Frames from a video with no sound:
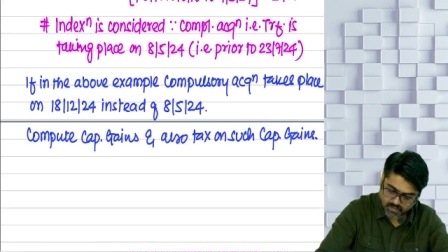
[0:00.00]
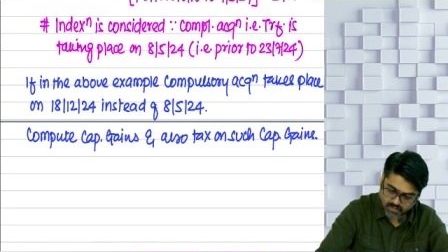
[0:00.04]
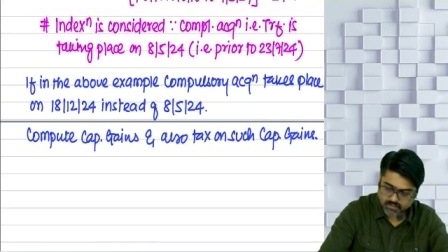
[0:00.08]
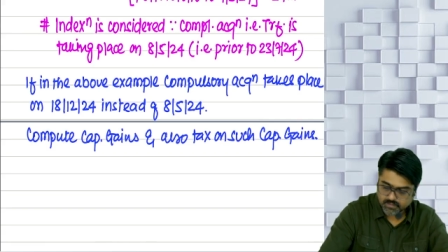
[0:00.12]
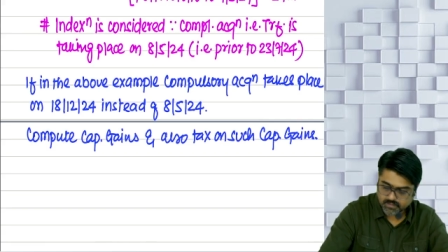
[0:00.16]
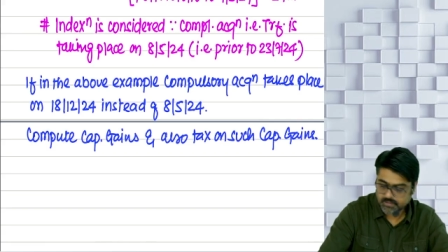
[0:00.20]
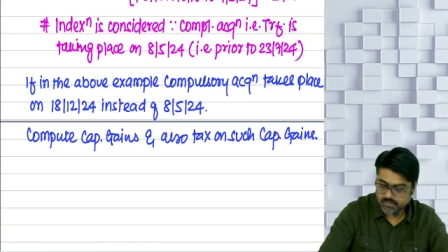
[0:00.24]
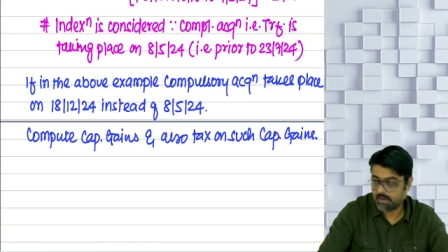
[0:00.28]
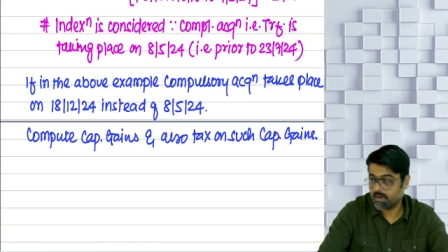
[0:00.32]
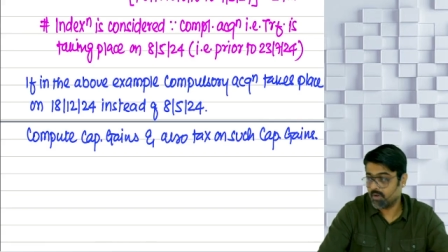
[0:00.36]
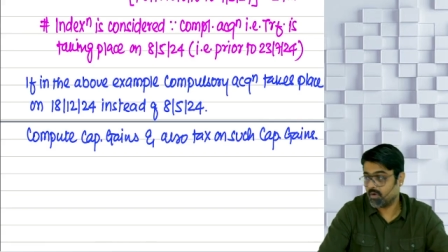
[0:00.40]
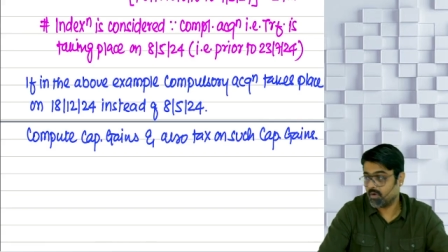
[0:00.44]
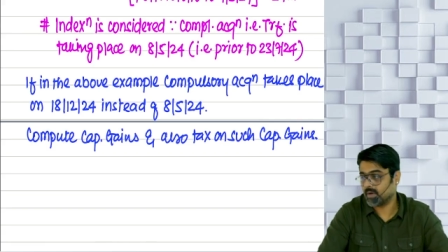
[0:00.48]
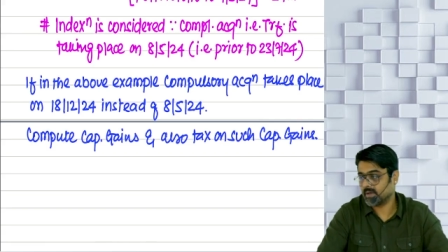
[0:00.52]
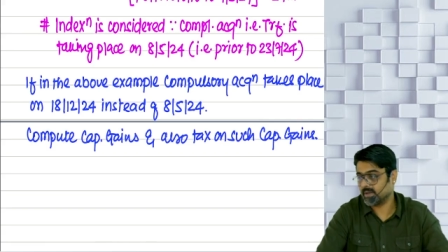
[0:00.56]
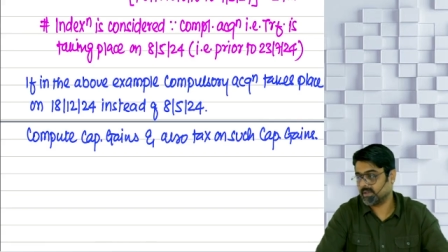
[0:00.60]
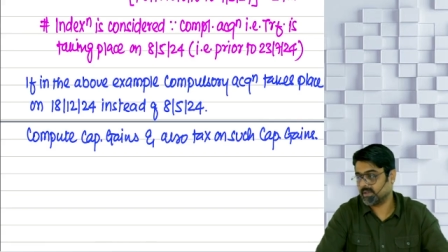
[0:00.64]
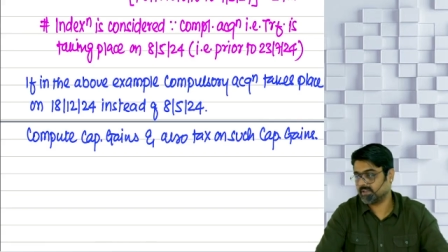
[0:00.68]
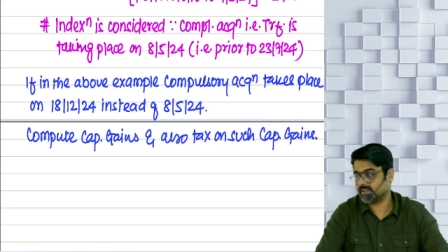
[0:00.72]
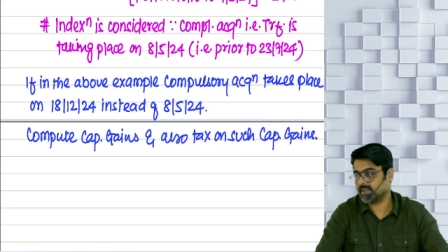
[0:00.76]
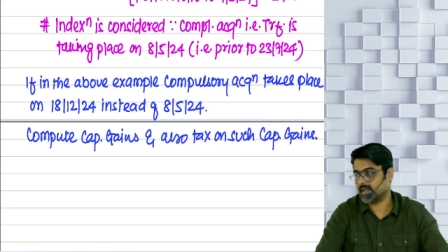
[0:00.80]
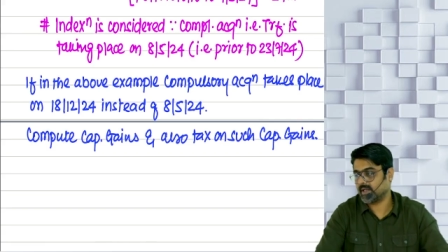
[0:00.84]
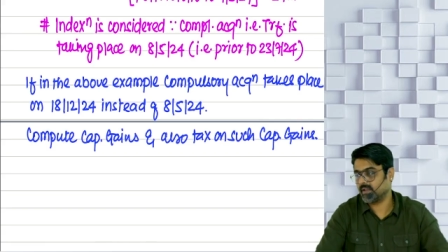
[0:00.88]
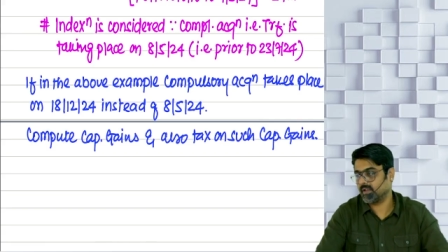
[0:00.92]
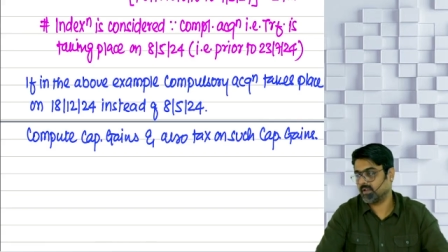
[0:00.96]
Did you
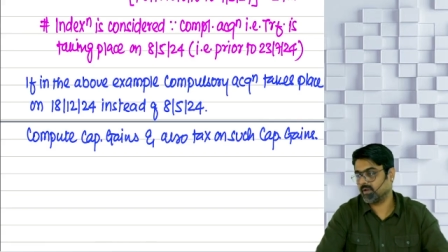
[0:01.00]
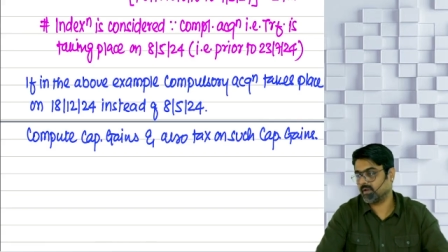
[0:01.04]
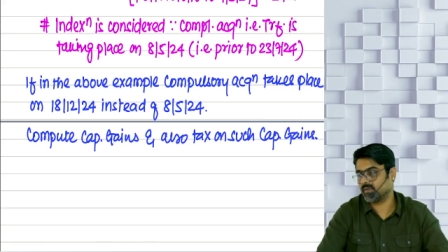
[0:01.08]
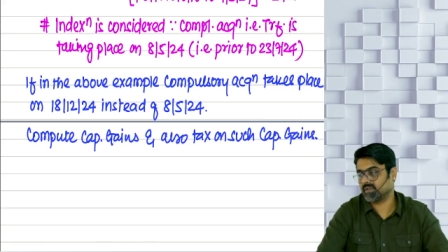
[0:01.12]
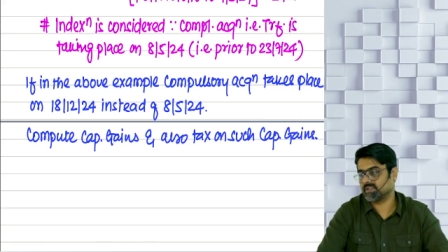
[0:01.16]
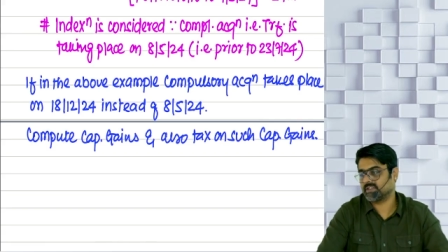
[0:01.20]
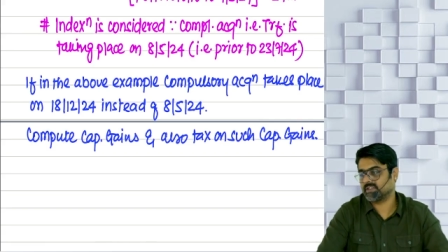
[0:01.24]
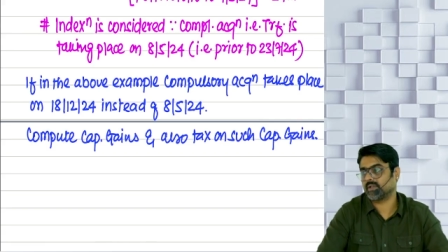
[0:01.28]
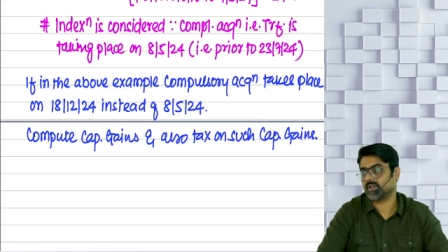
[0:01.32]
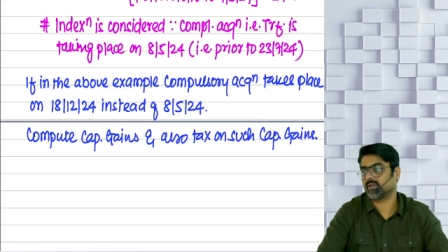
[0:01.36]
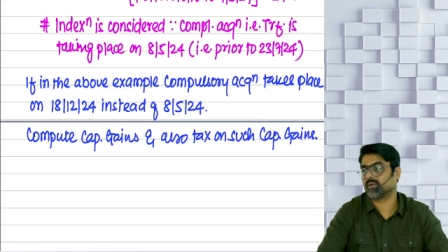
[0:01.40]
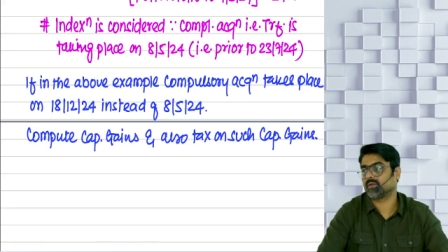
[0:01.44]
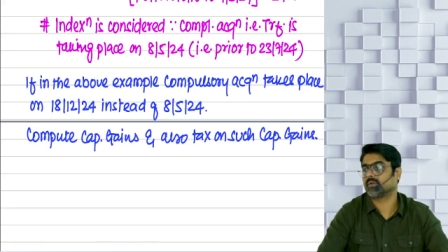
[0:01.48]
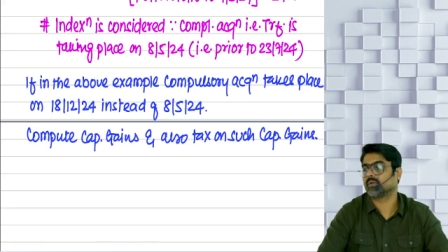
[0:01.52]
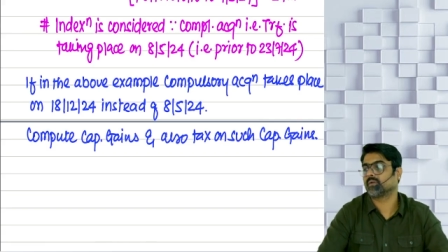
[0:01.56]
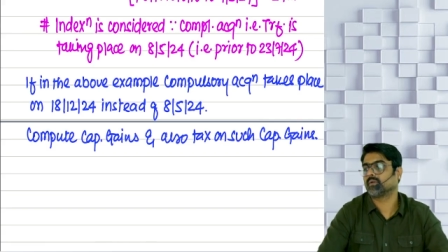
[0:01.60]
understand the question?